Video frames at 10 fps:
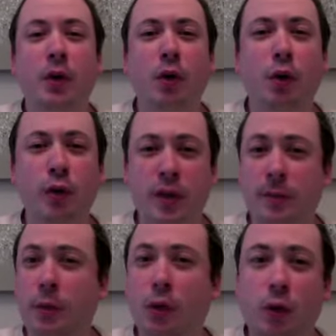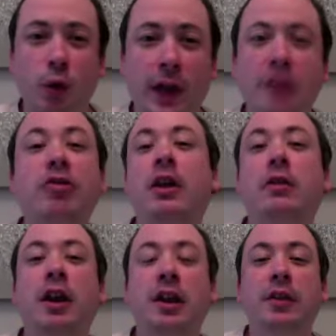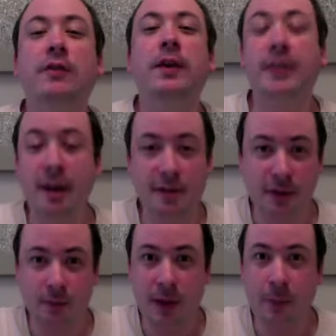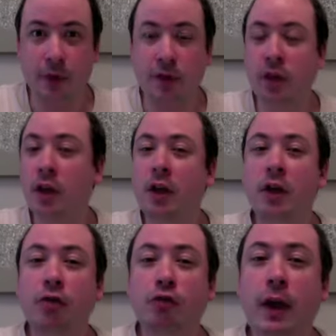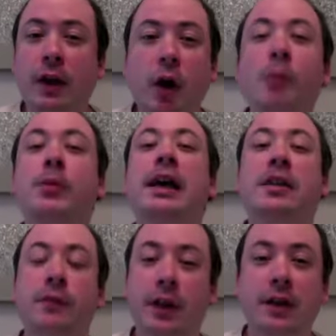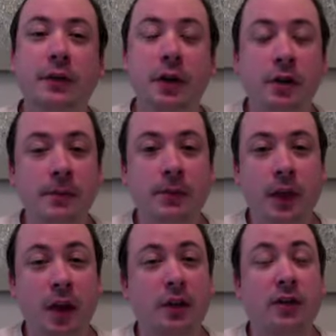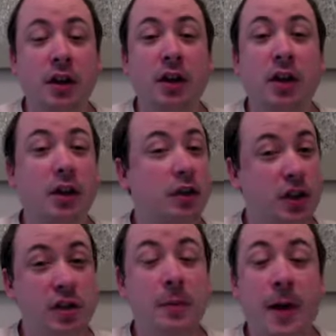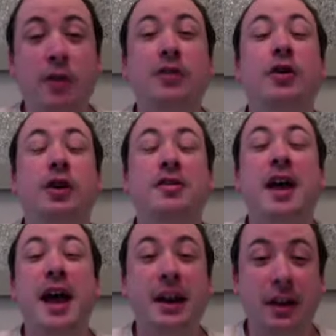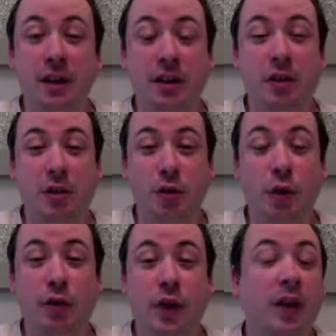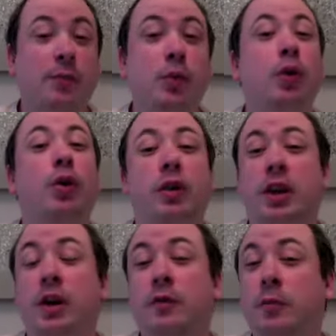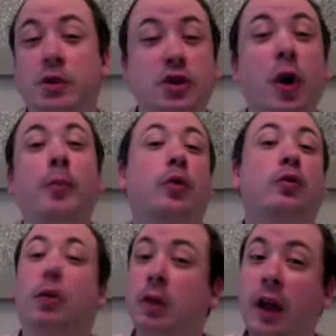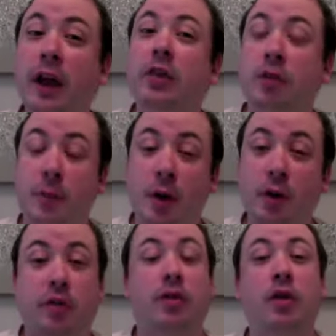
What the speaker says: Awesome, all natural ingredients, fantastic peppers, great complex flavour, and just about as good as any sauce that I've bought, you know, from a shop or online, to be honest.